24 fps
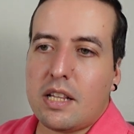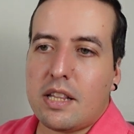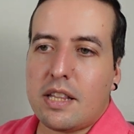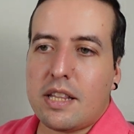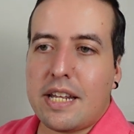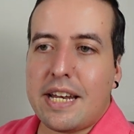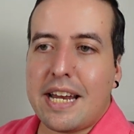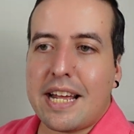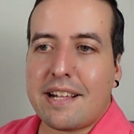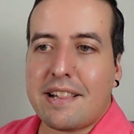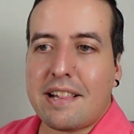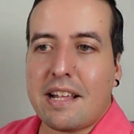The
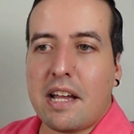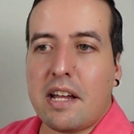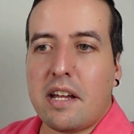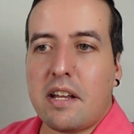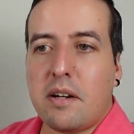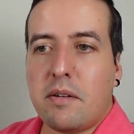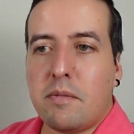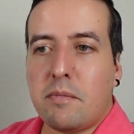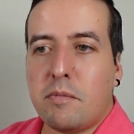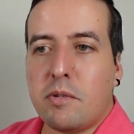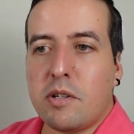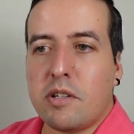next
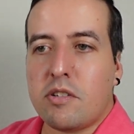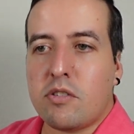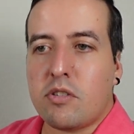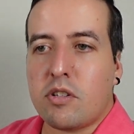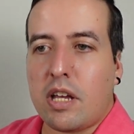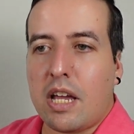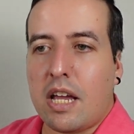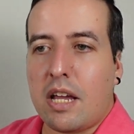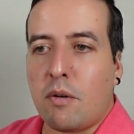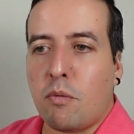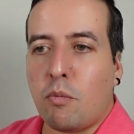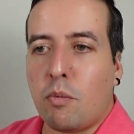item was
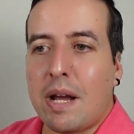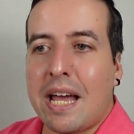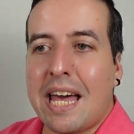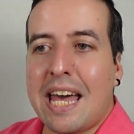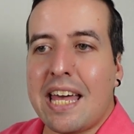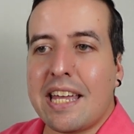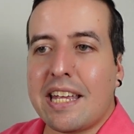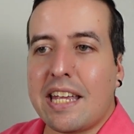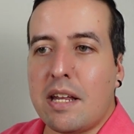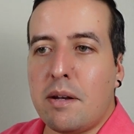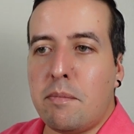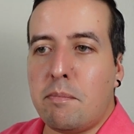a
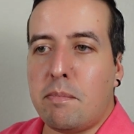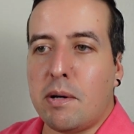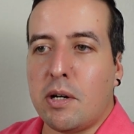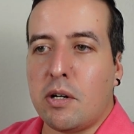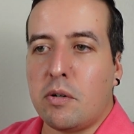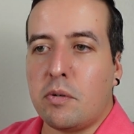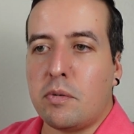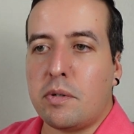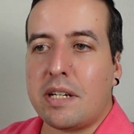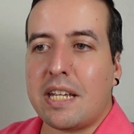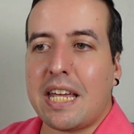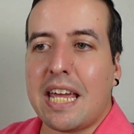Rag &
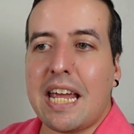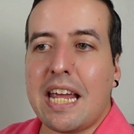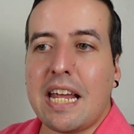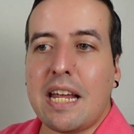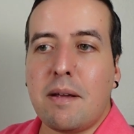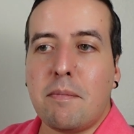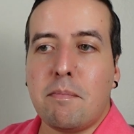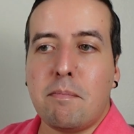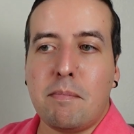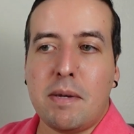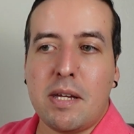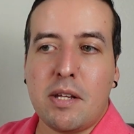Bone
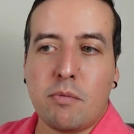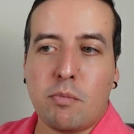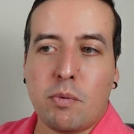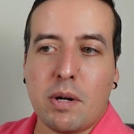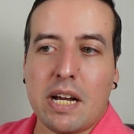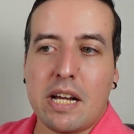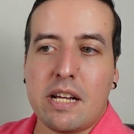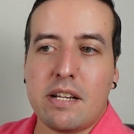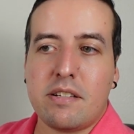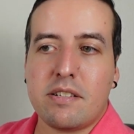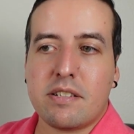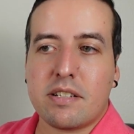Kate
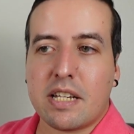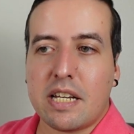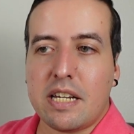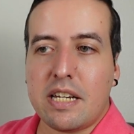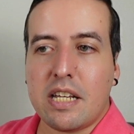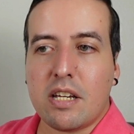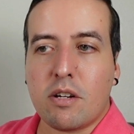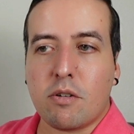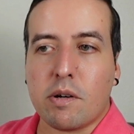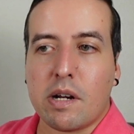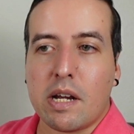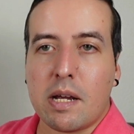mid-rise
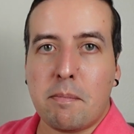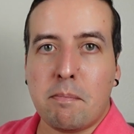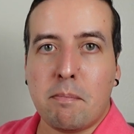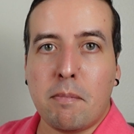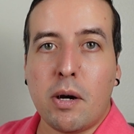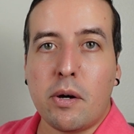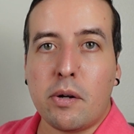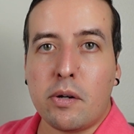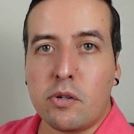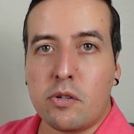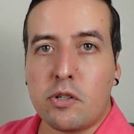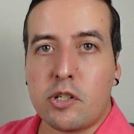skinny gray
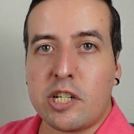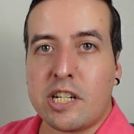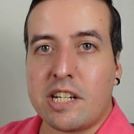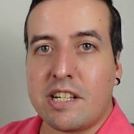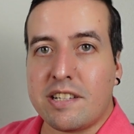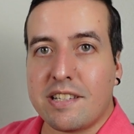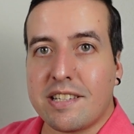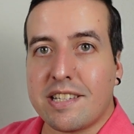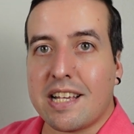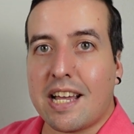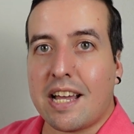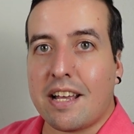moto jeans
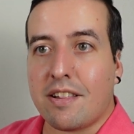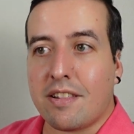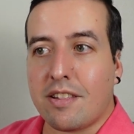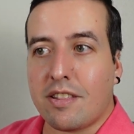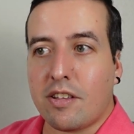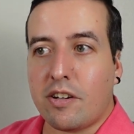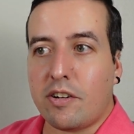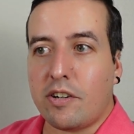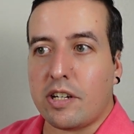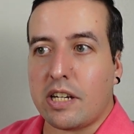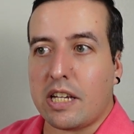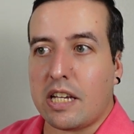size
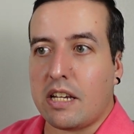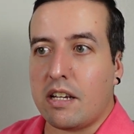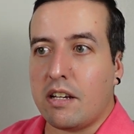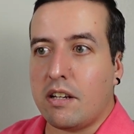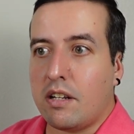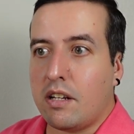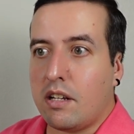30.